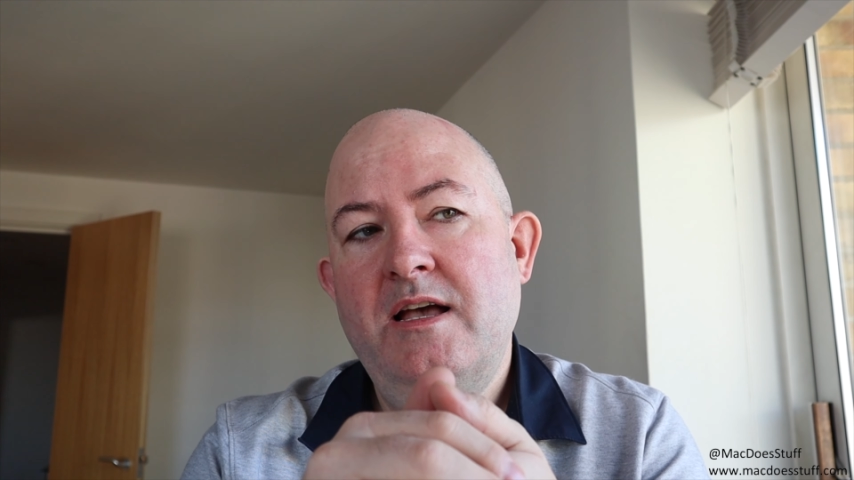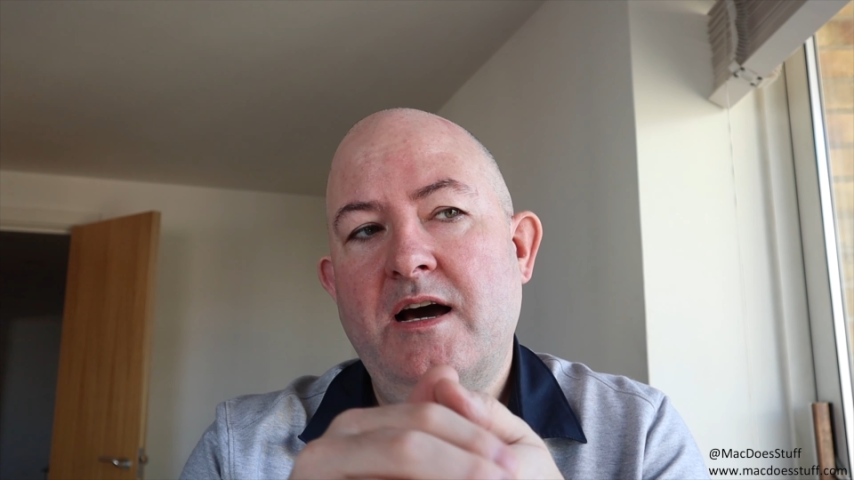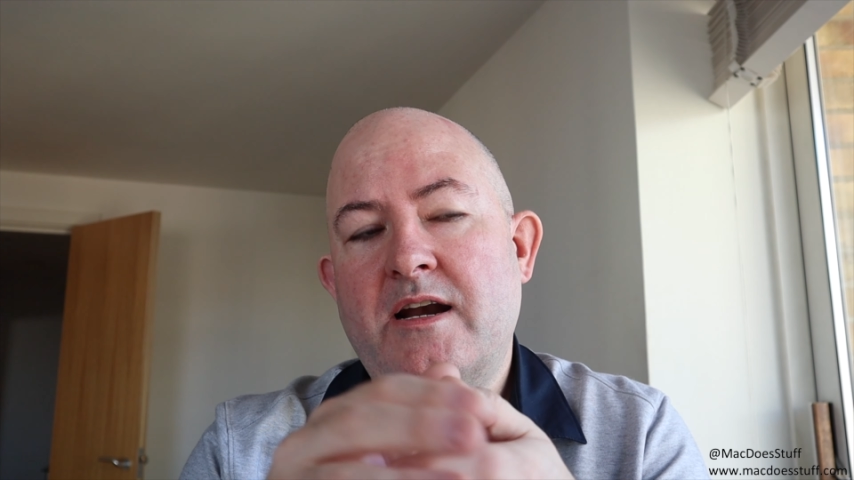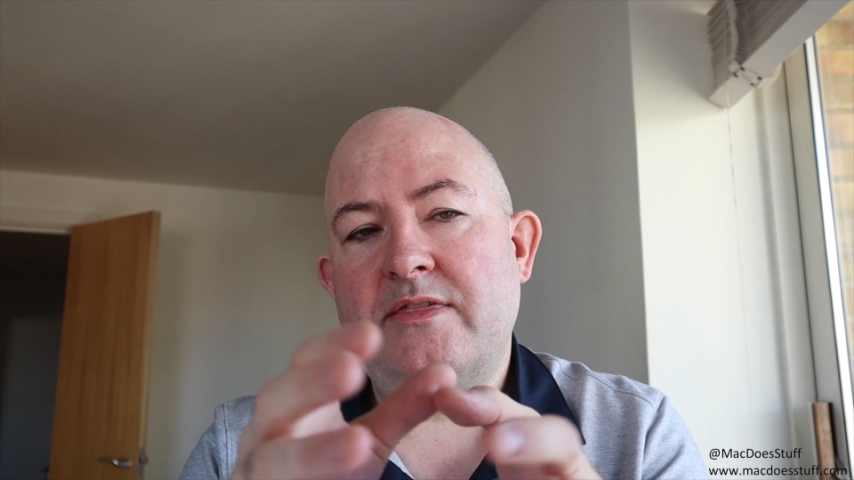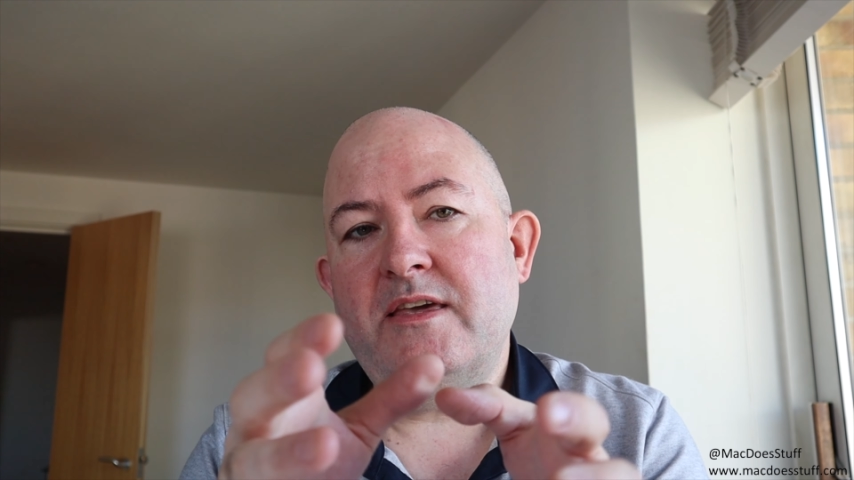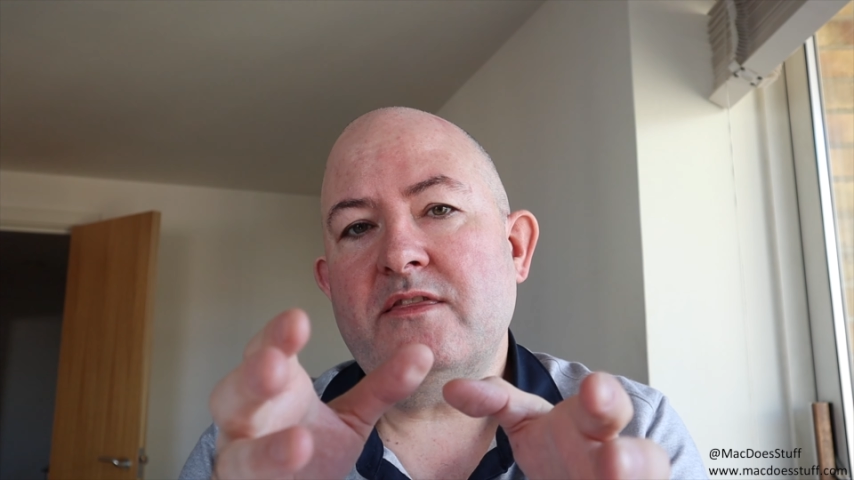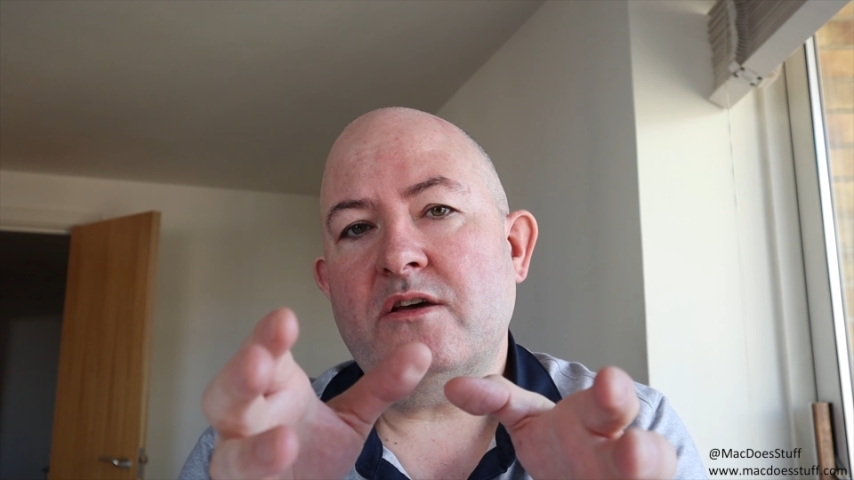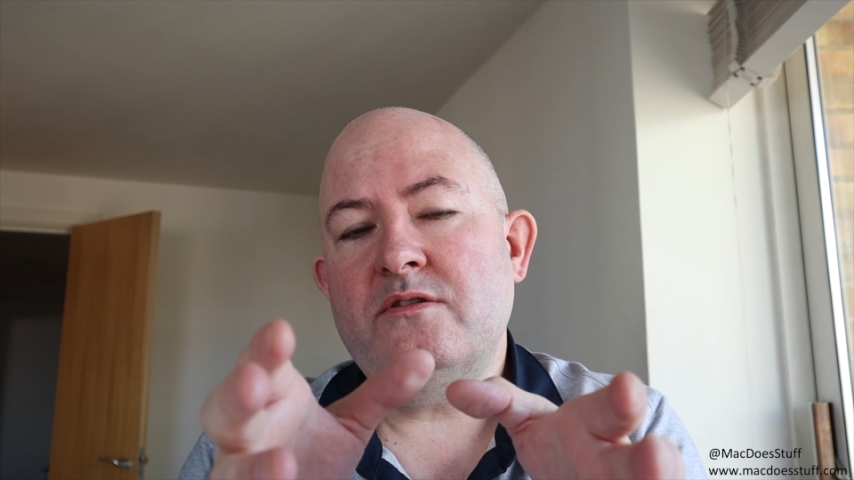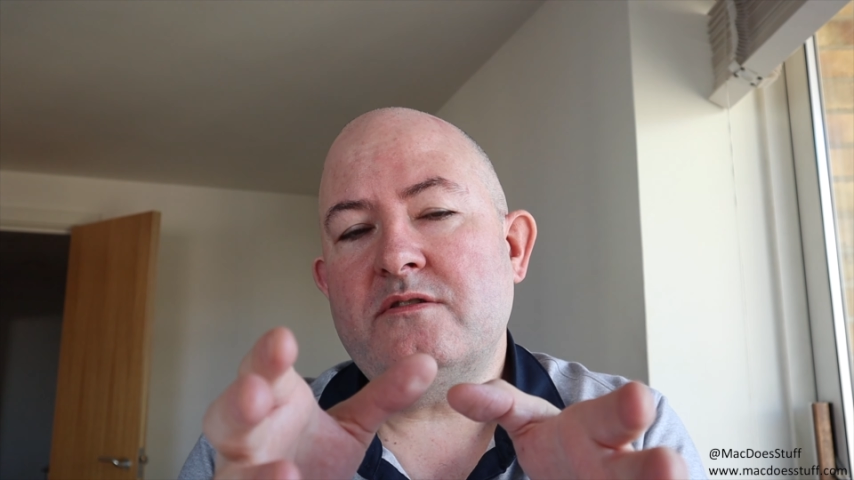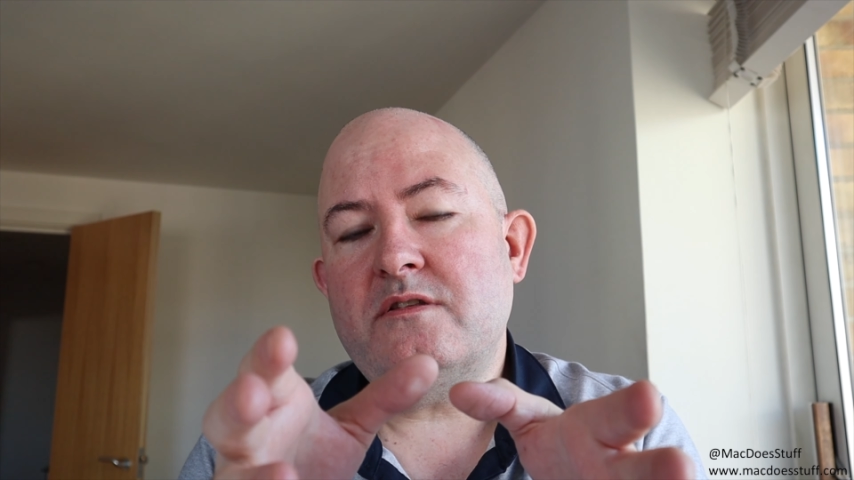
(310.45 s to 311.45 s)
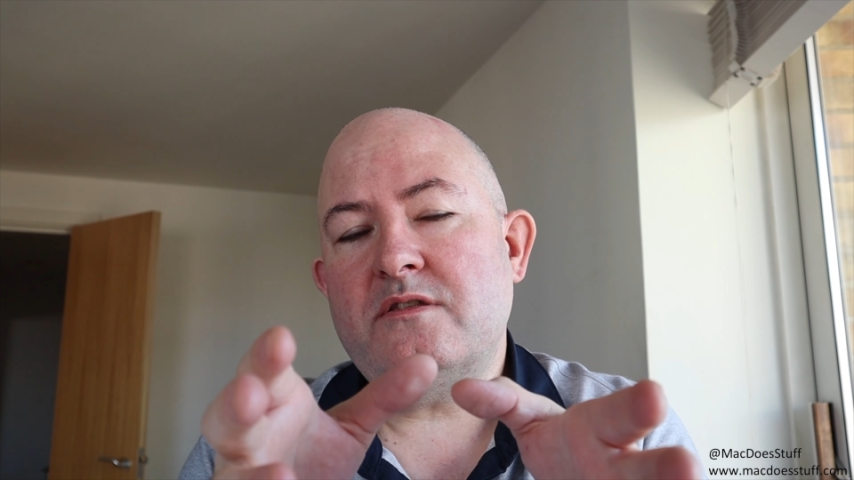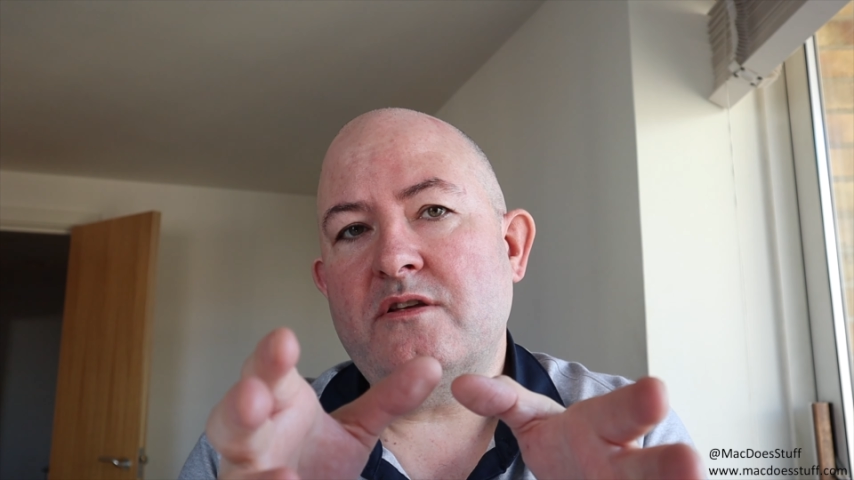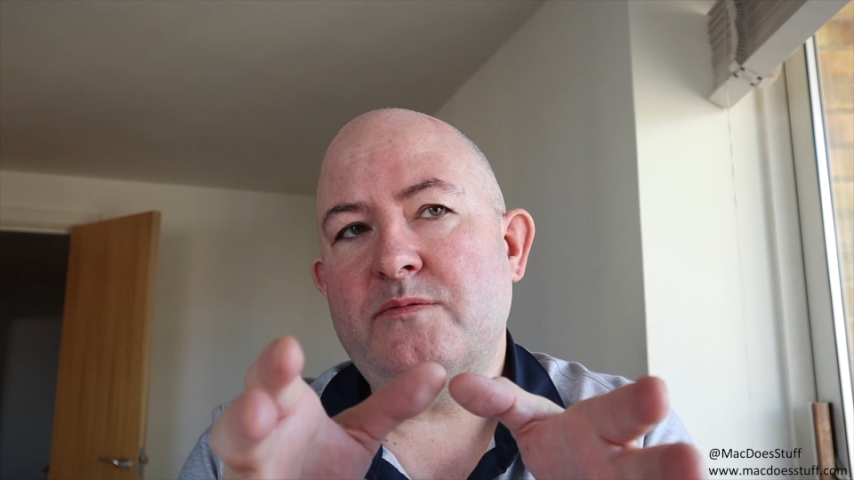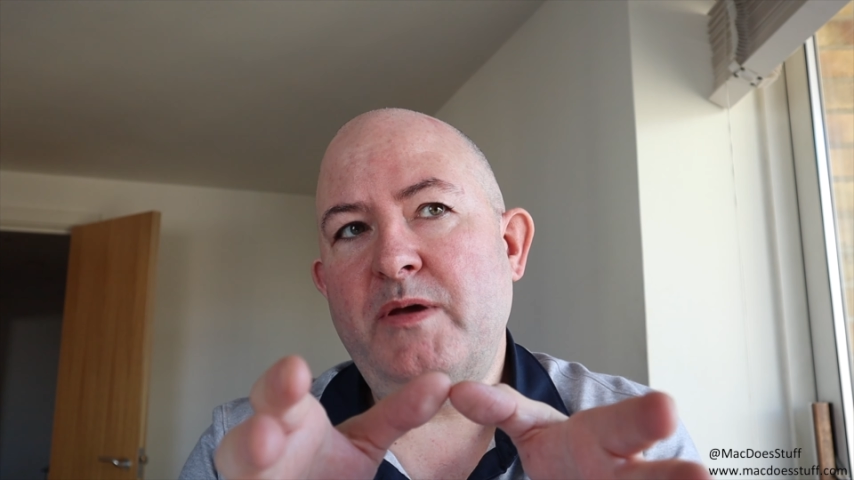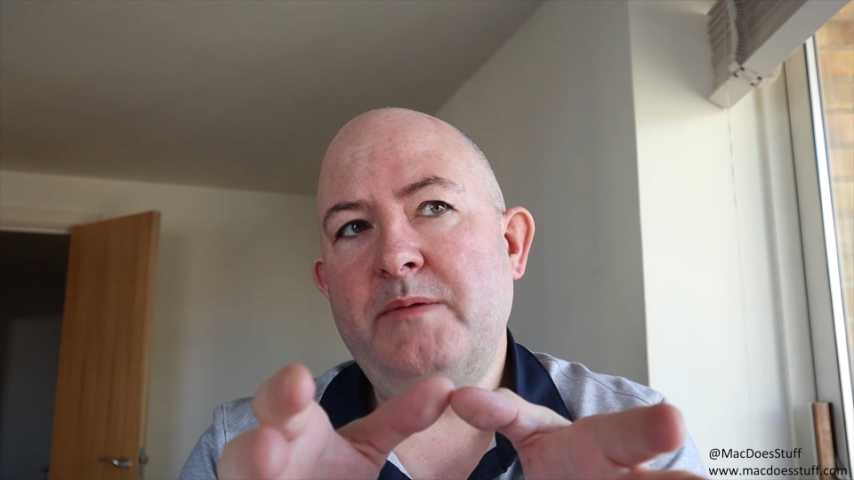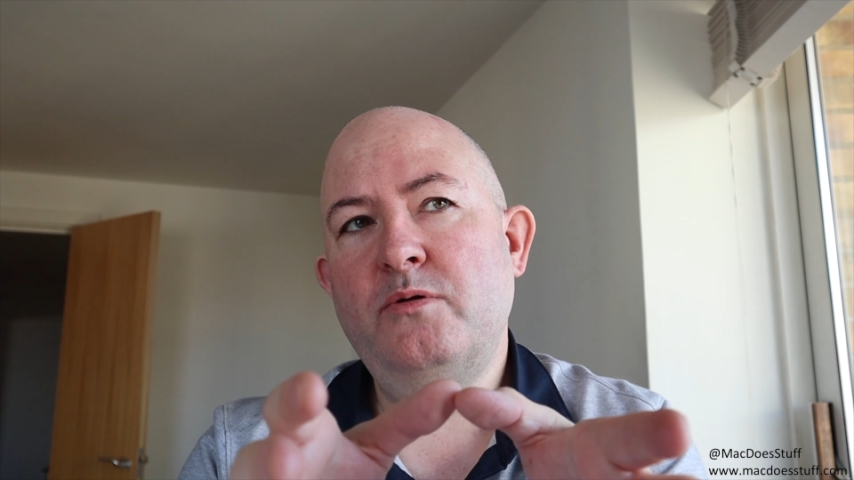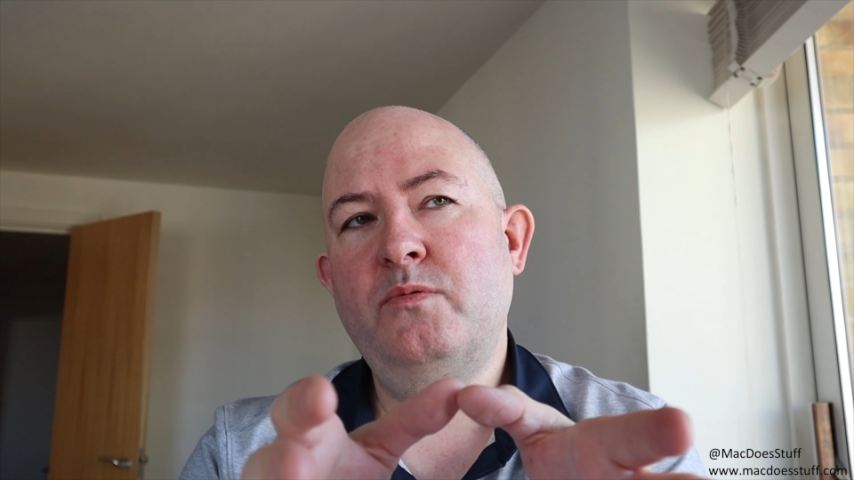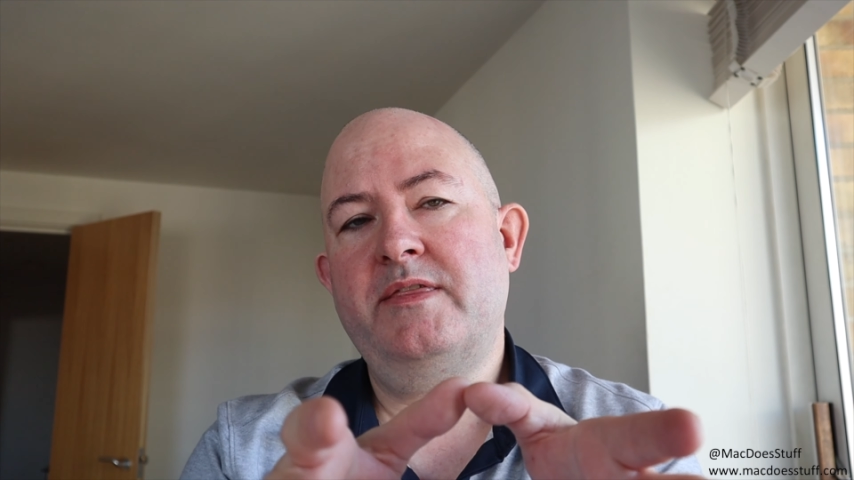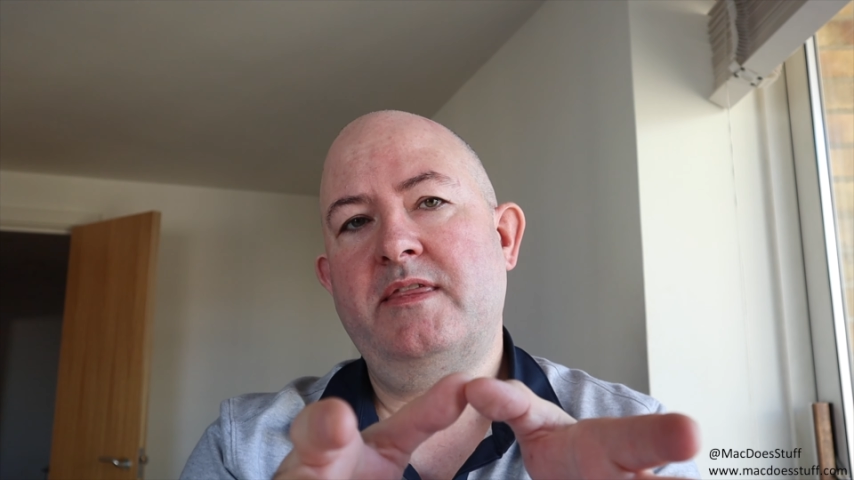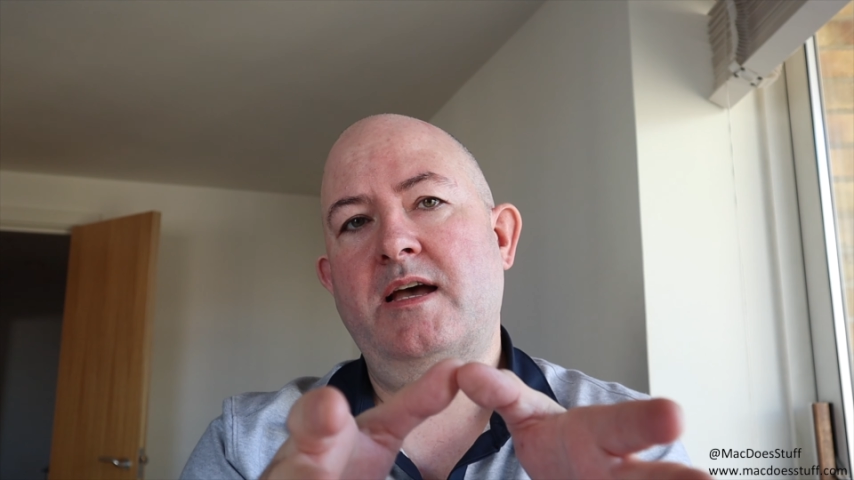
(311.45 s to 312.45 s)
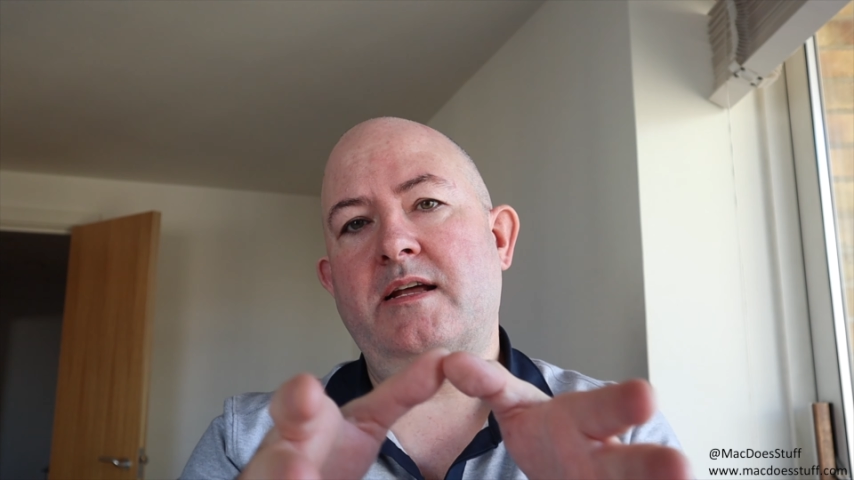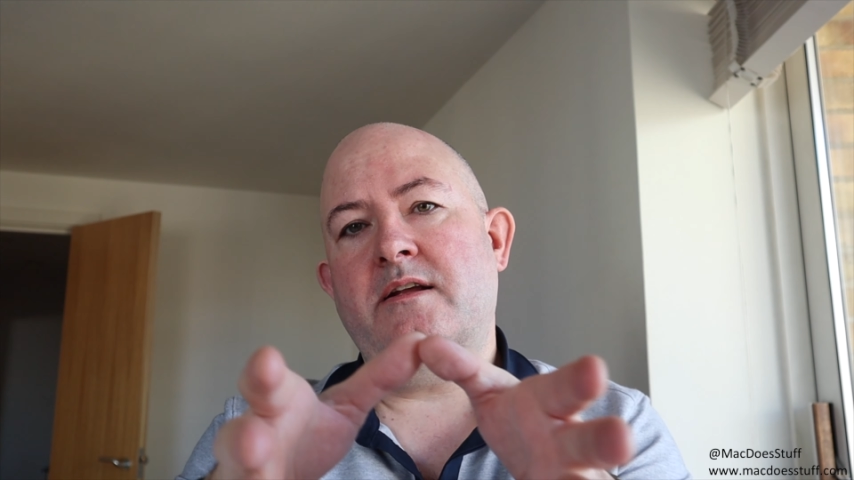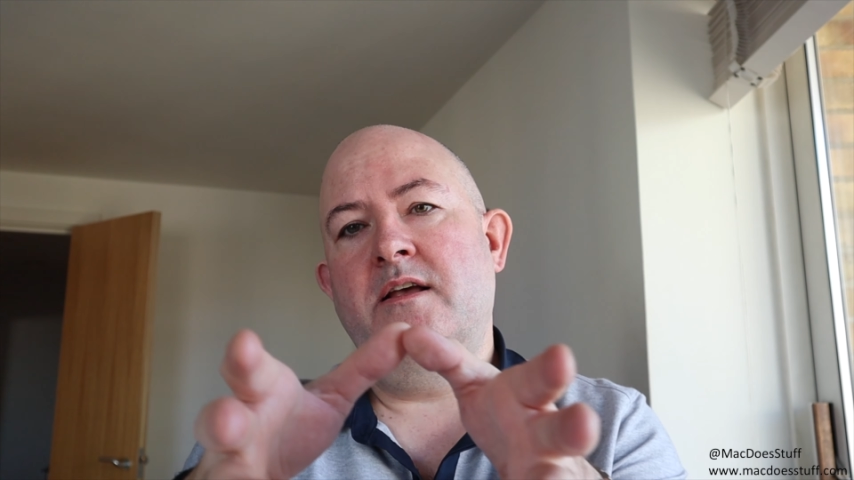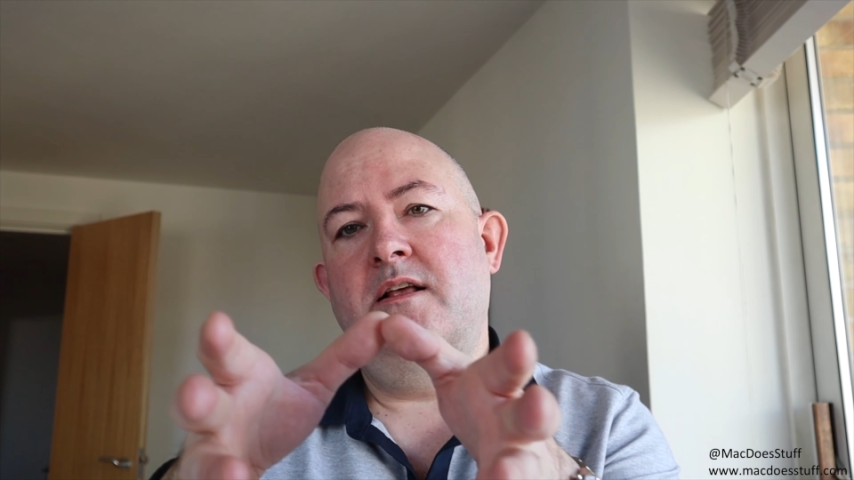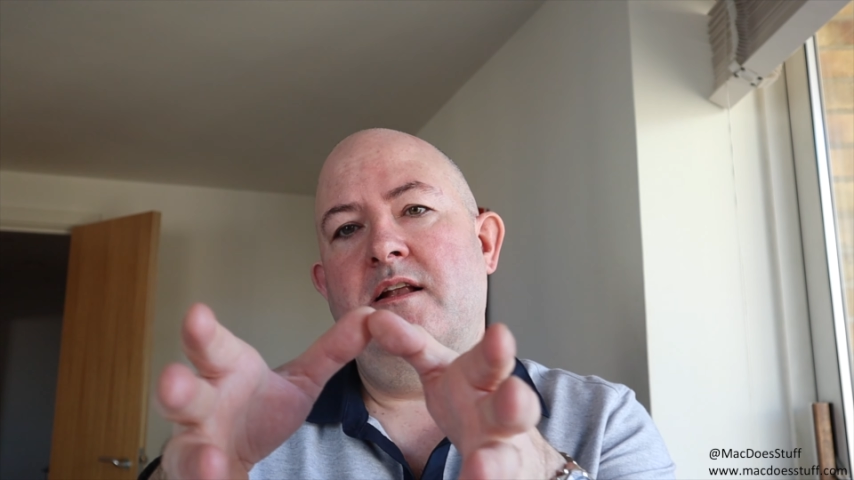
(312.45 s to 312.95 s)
And I think those people with that